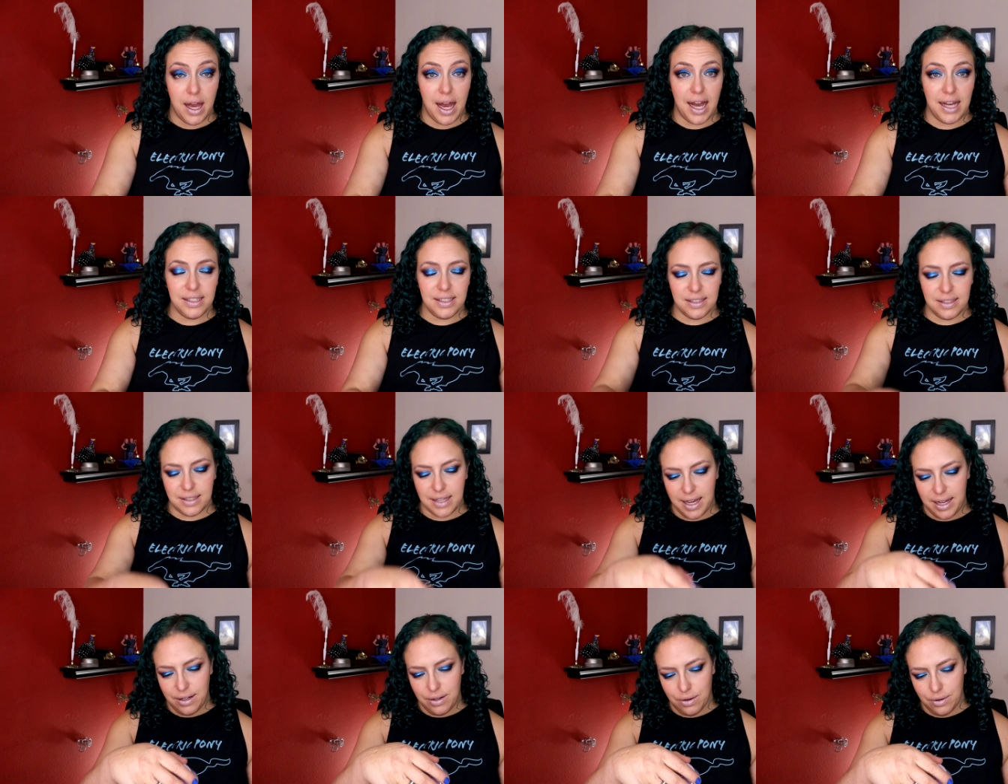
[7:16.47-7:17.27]
As a
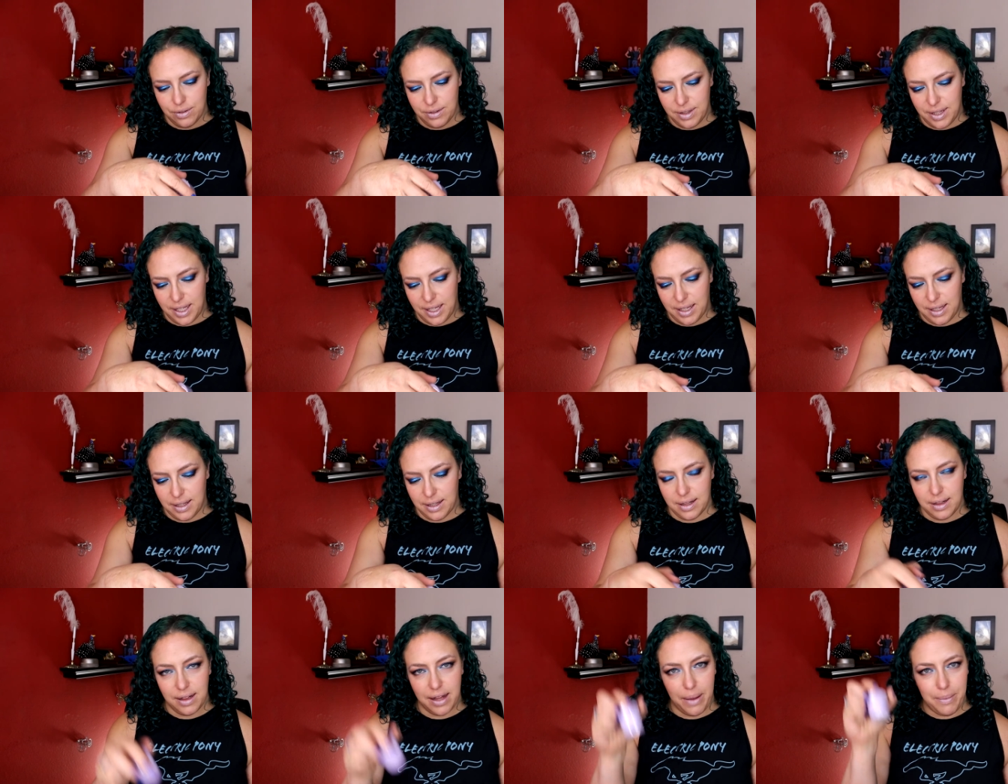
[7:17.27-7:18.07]
side note, the
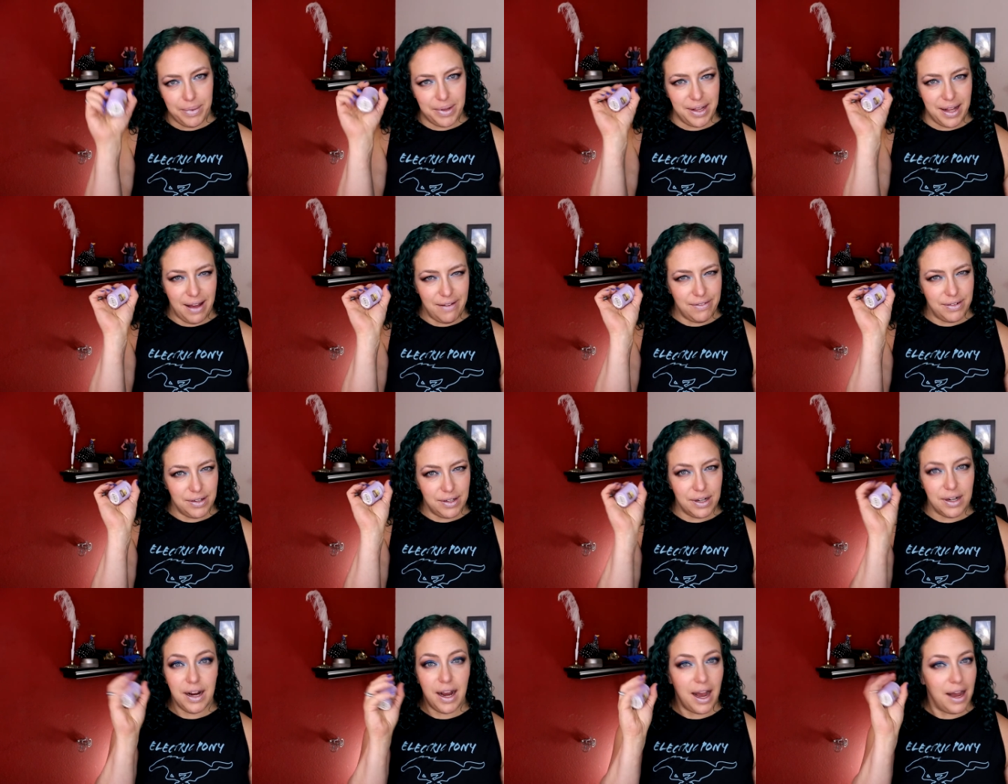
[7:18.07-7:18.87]
lemon
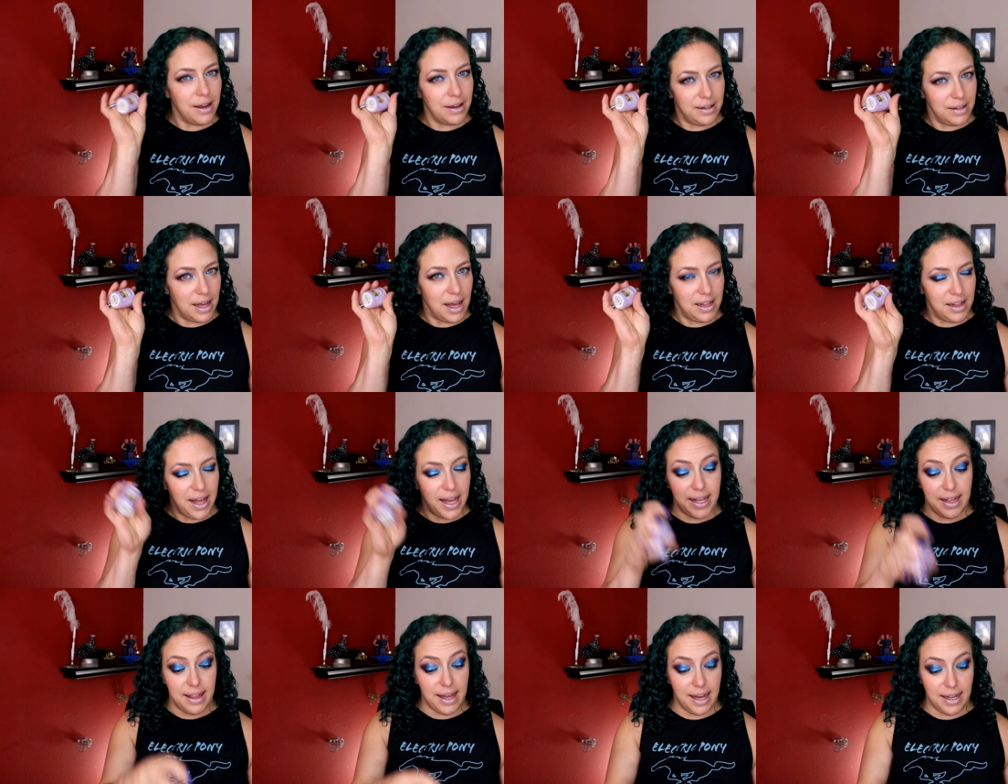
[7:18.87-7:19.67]
lavender, I
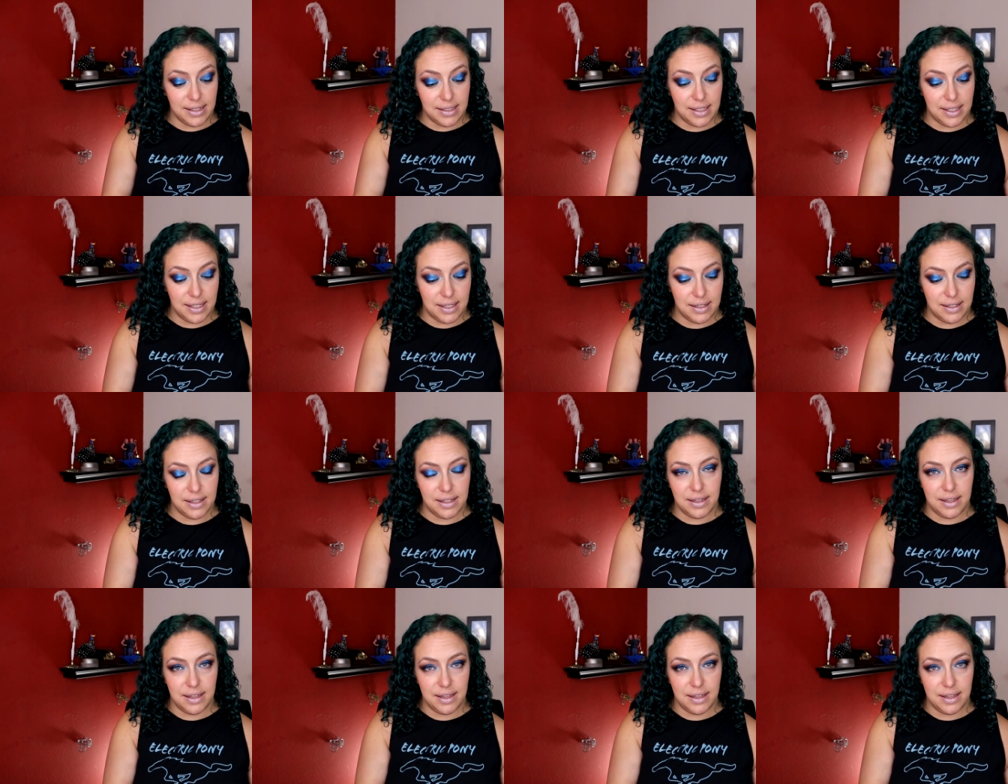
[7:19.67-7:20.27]
like that.